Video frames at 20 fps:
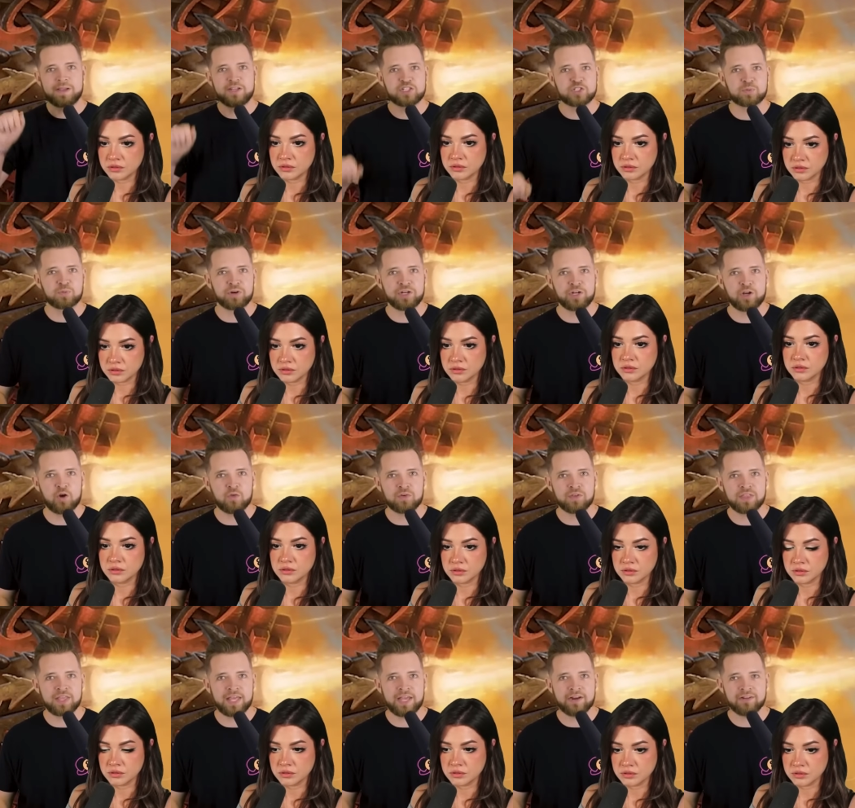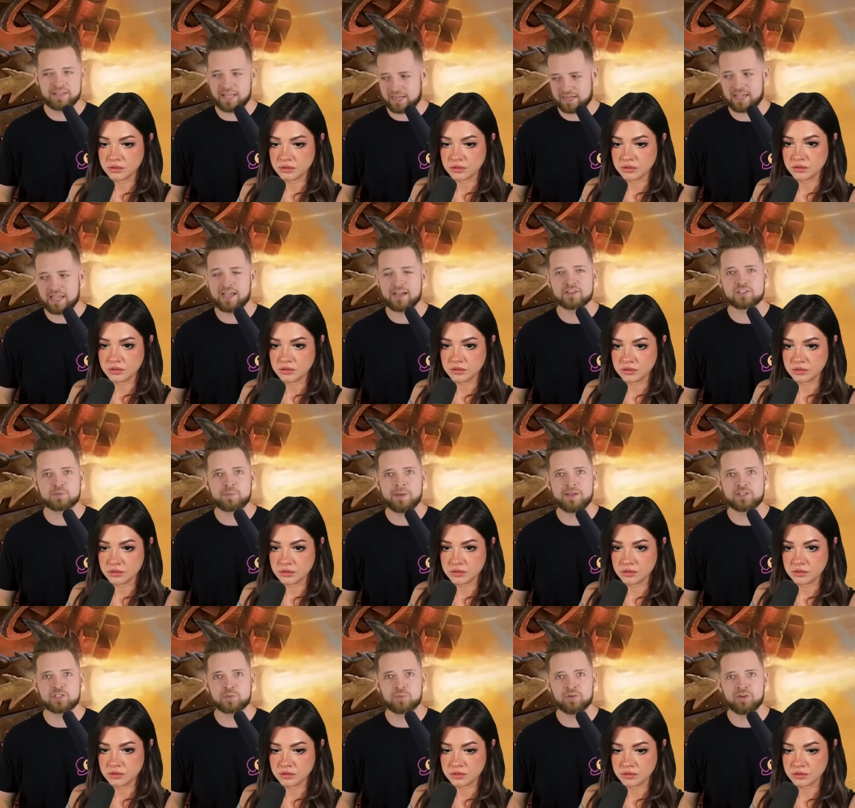Speaker 1: That Space Marine over there, that
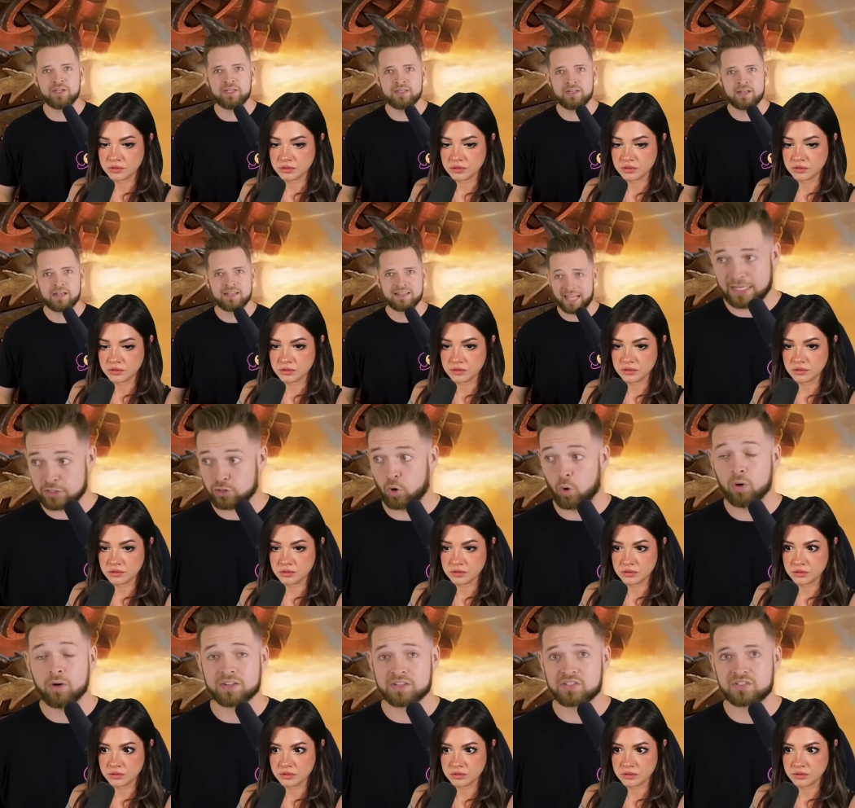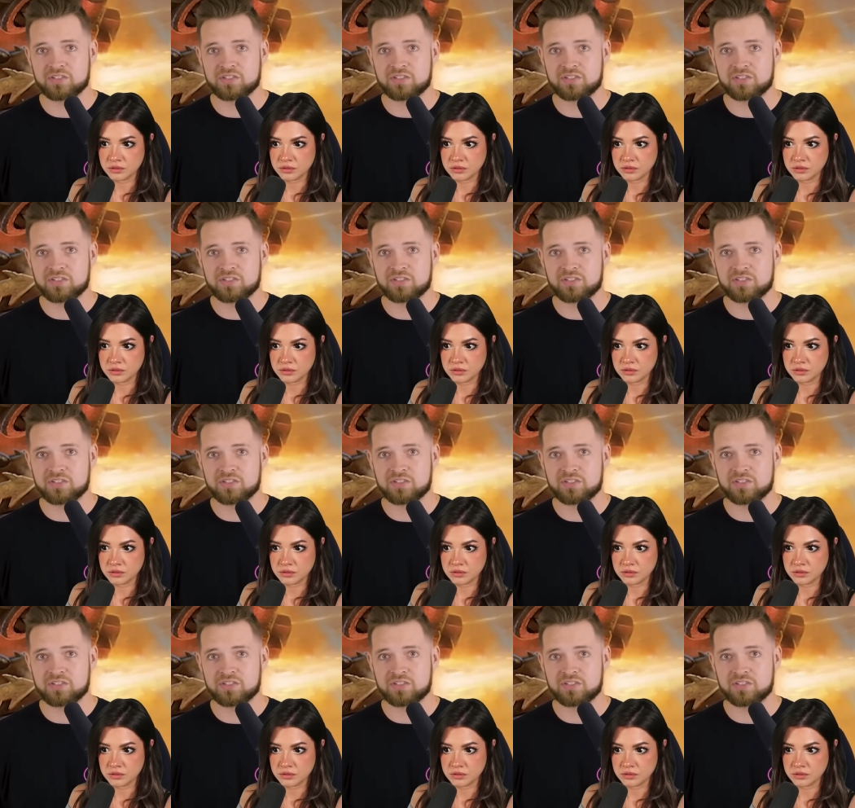Chaos Space Marine, that's